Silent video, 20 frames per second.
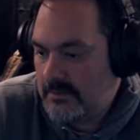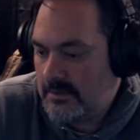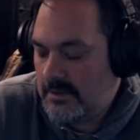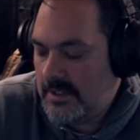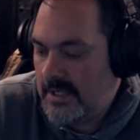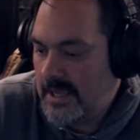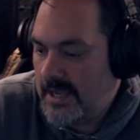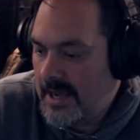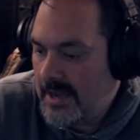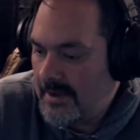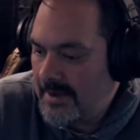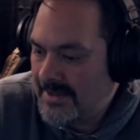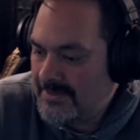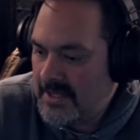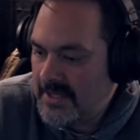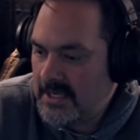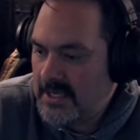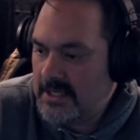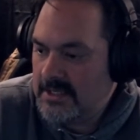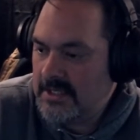Yeah, I
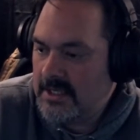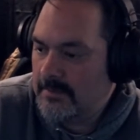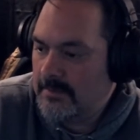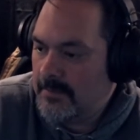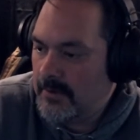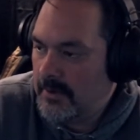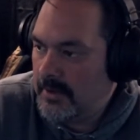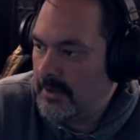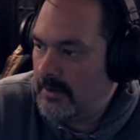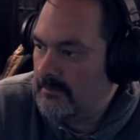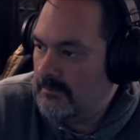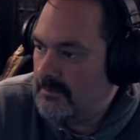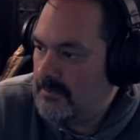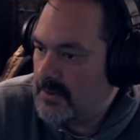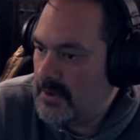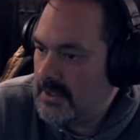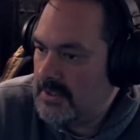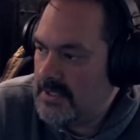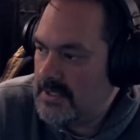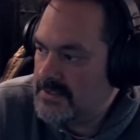think I did a pretty
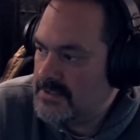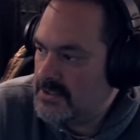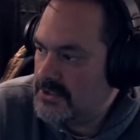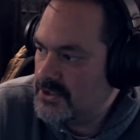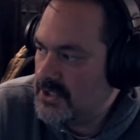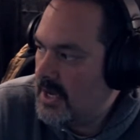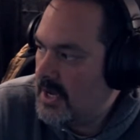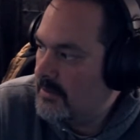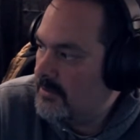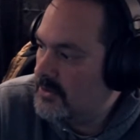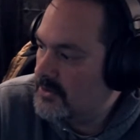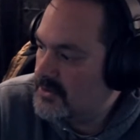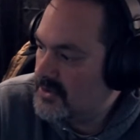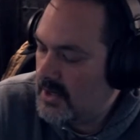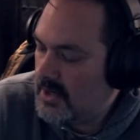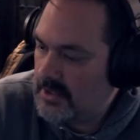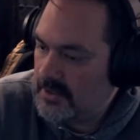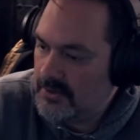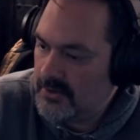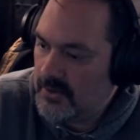pretty decent job on
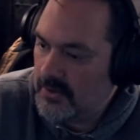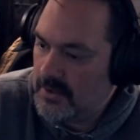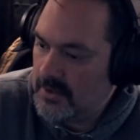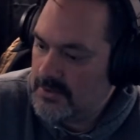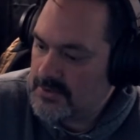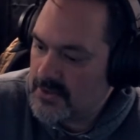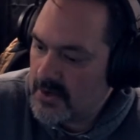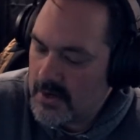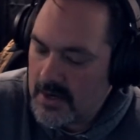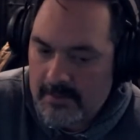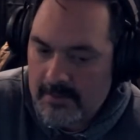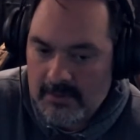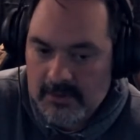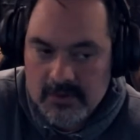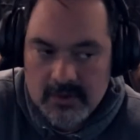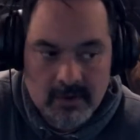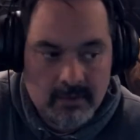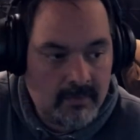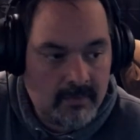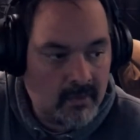trying to do it. Sorry, I'm a
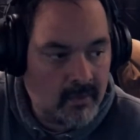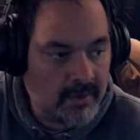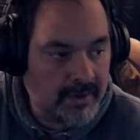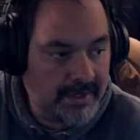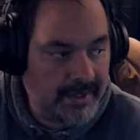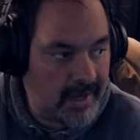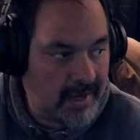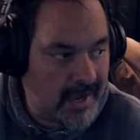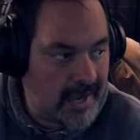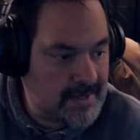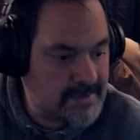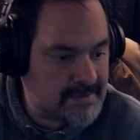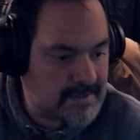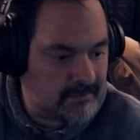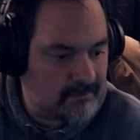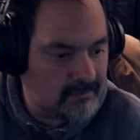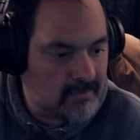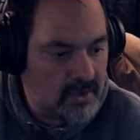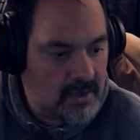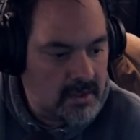little boring, guys.
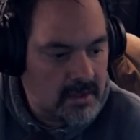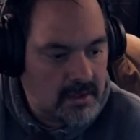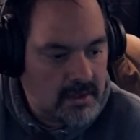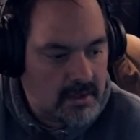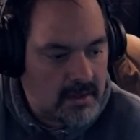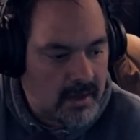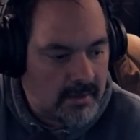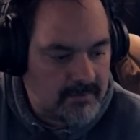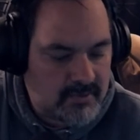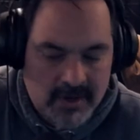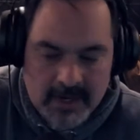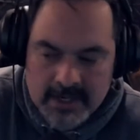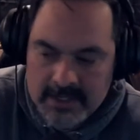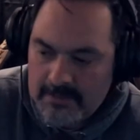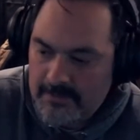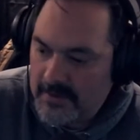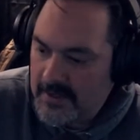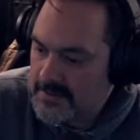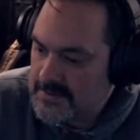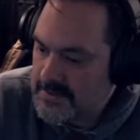I'm I'm trying
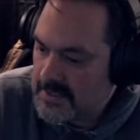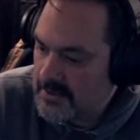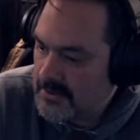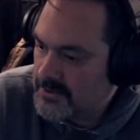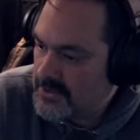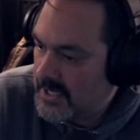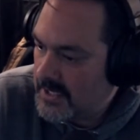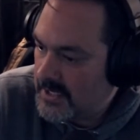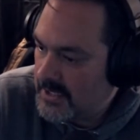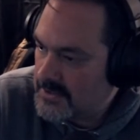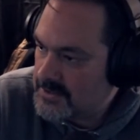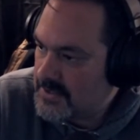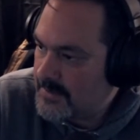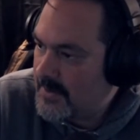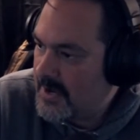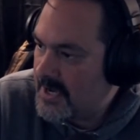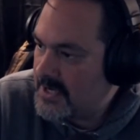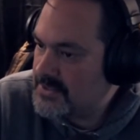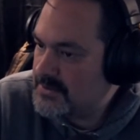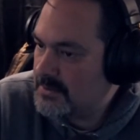to be as entertaining as I
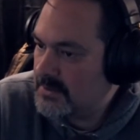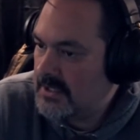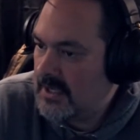possibly